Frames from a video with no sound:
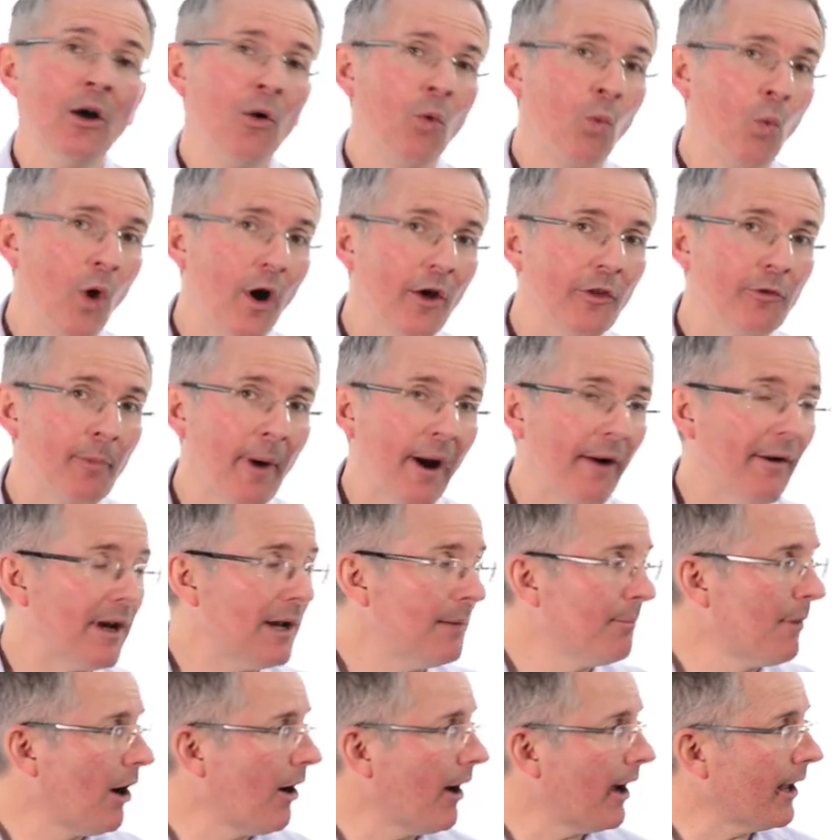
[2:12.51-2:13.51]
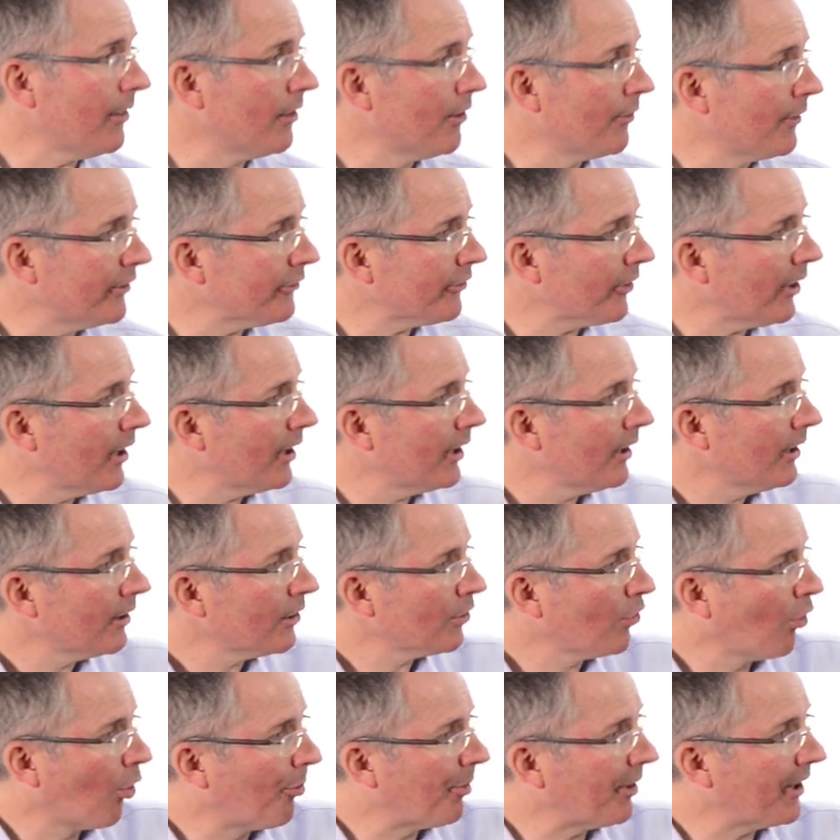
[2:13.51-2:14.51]
Worth bearing in mind, there is a
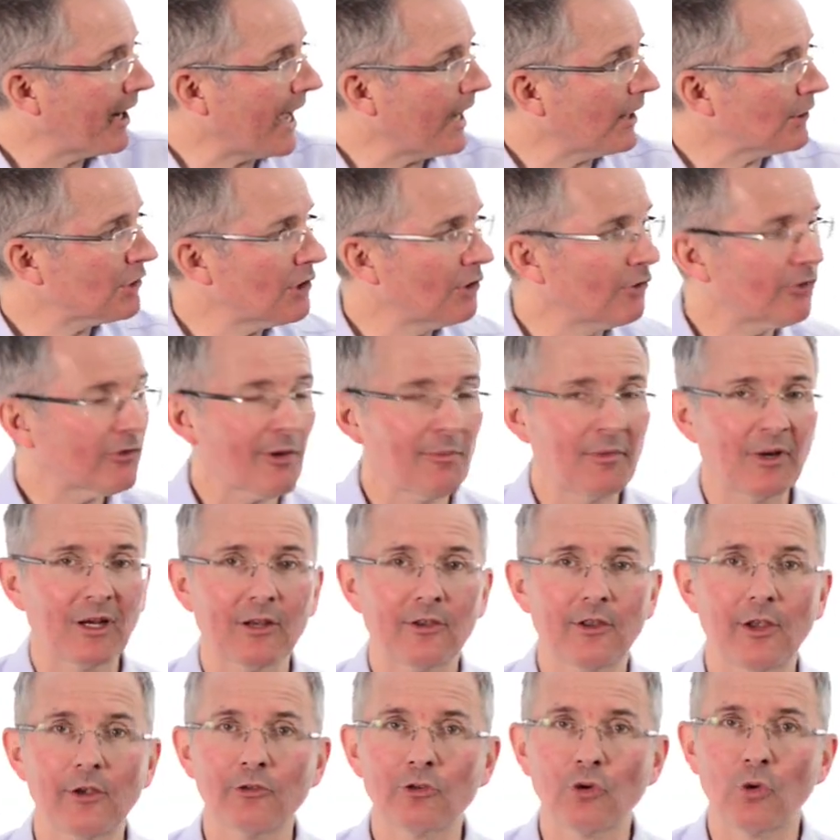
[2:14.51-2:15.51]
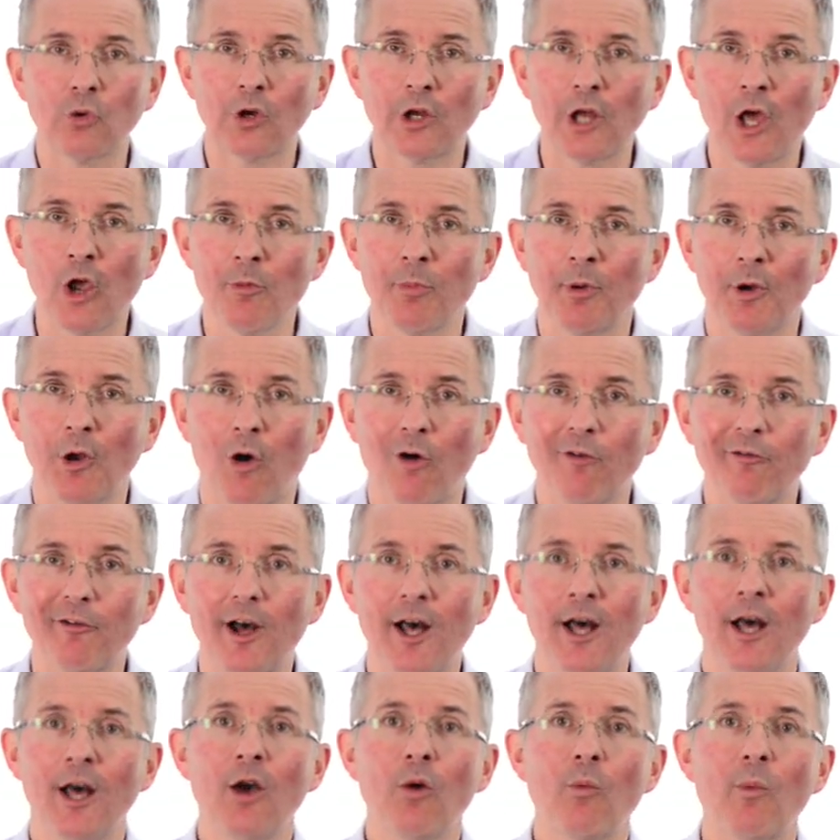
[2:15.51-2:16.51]
corporate action similar to this called an open
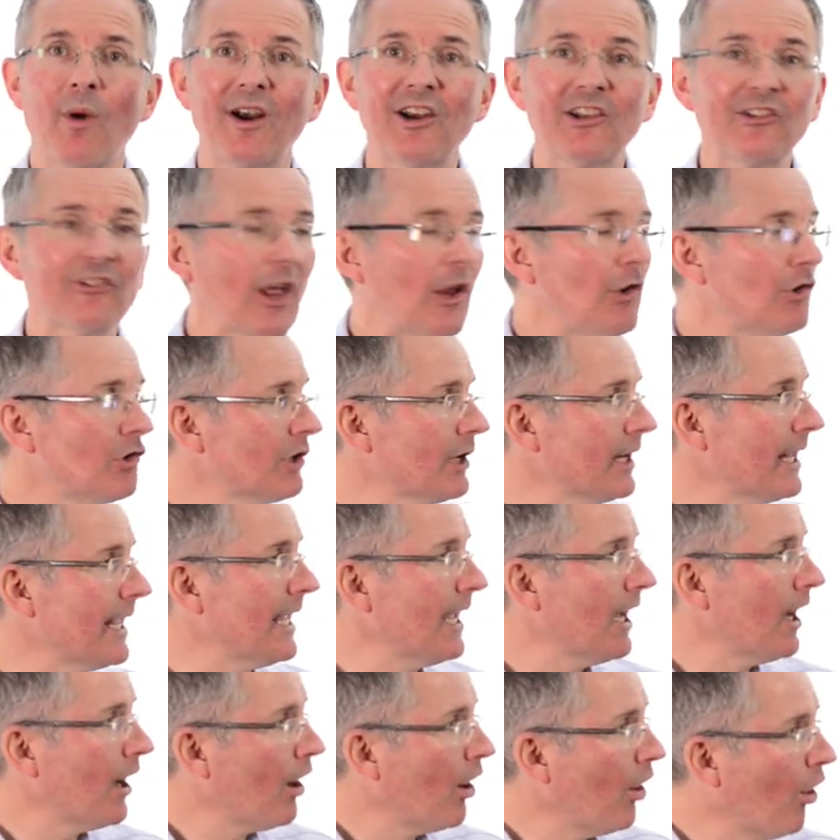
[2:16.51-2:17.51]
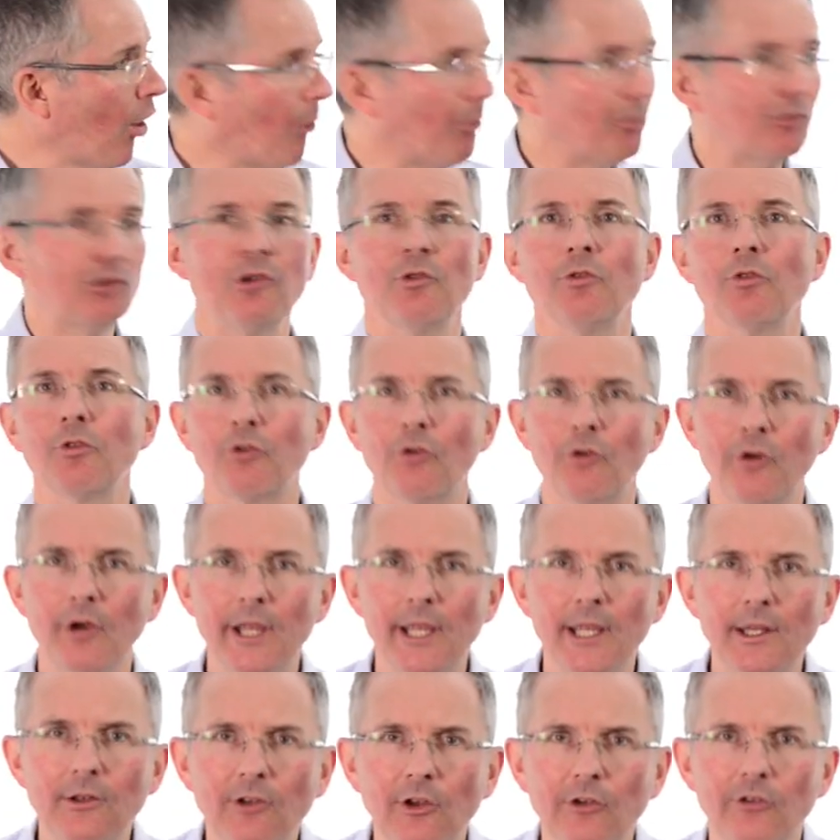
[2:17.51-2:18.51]
offer, where essentially option
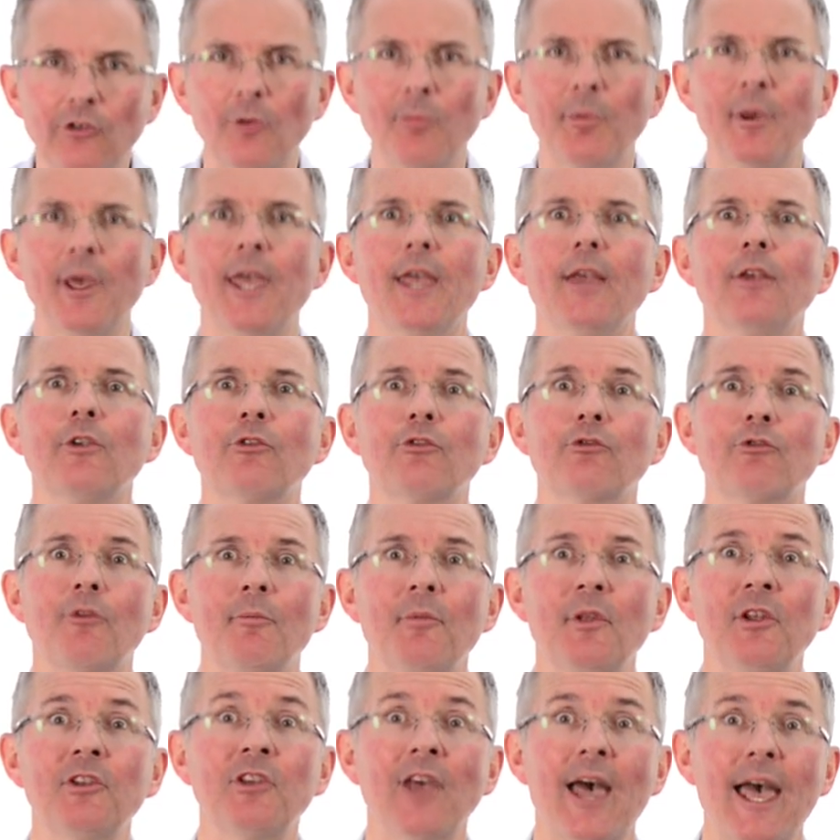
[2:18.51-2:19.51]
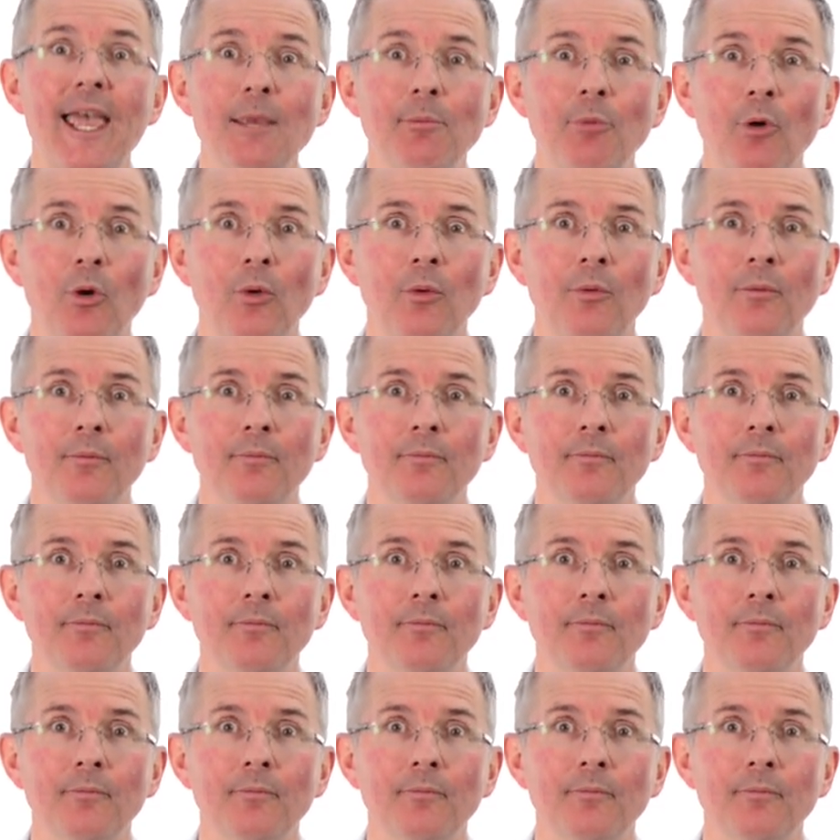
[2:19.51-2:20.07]
three disappears from the table.